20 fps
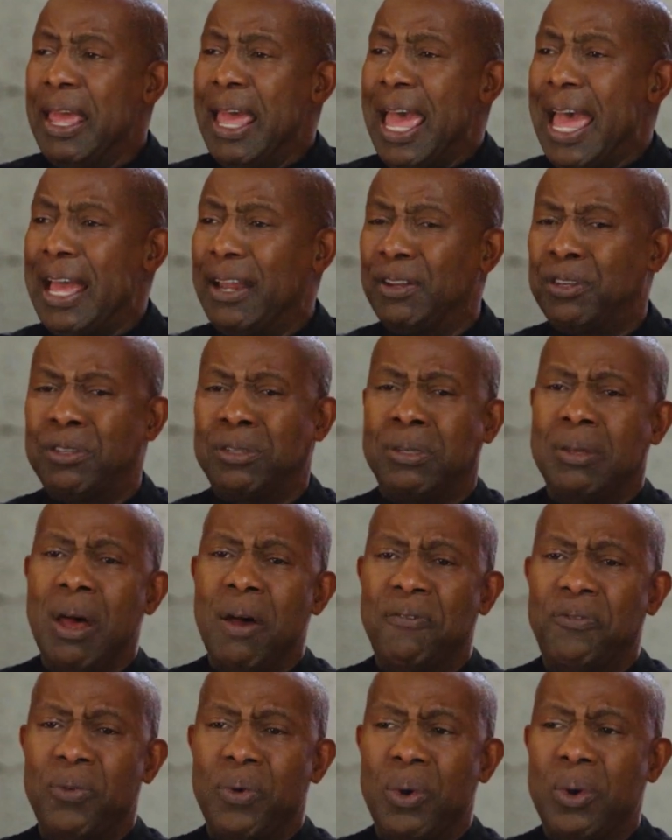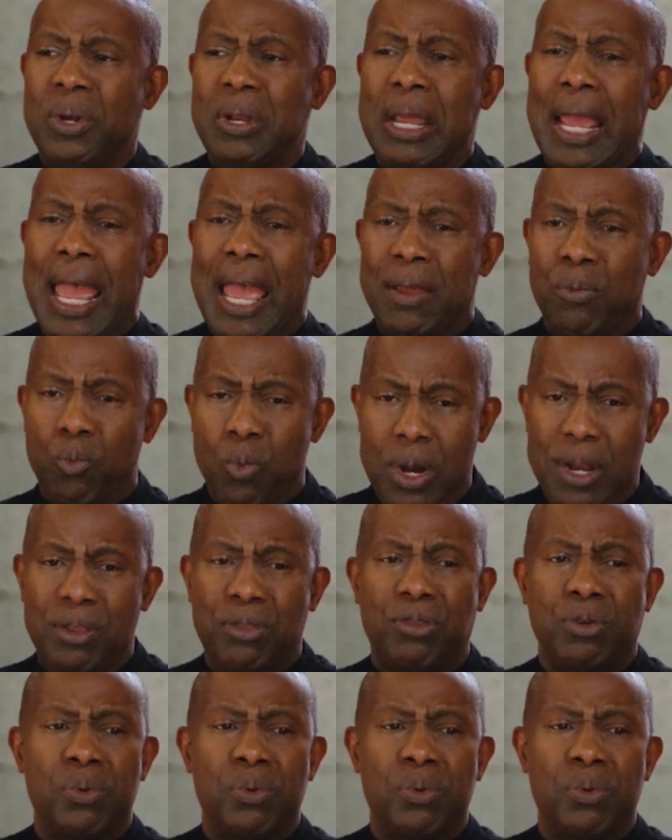and suffered and went